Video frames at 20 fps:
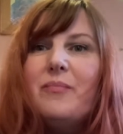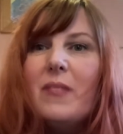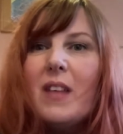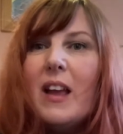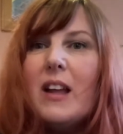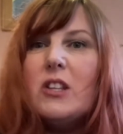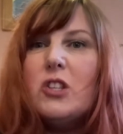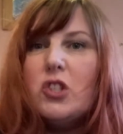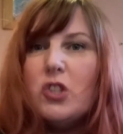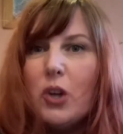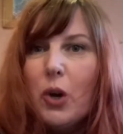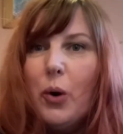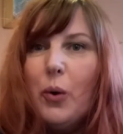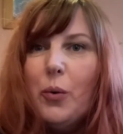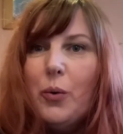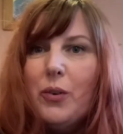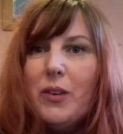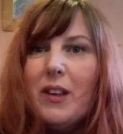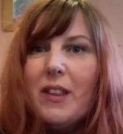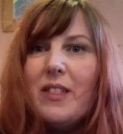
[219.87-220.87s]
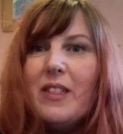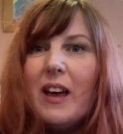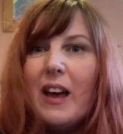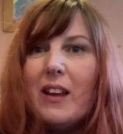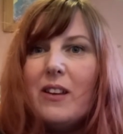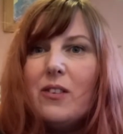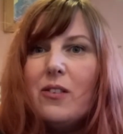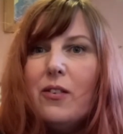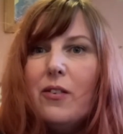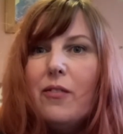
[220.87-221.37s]
it showed
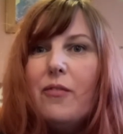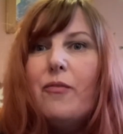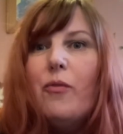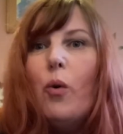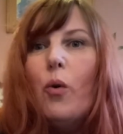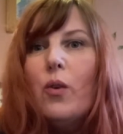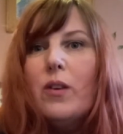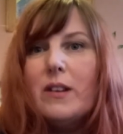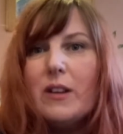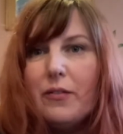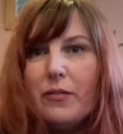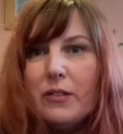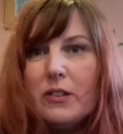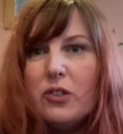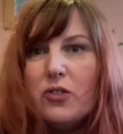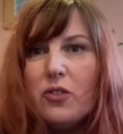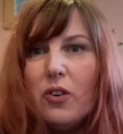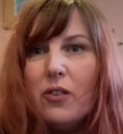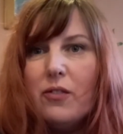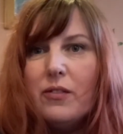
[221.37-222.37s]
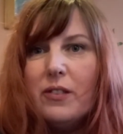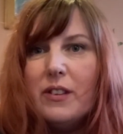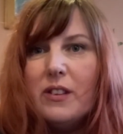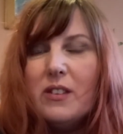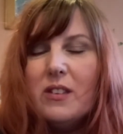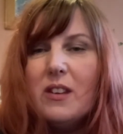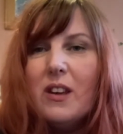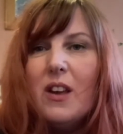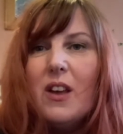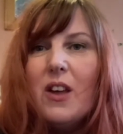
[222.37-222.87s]
that for different
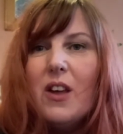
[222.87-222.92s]
genres,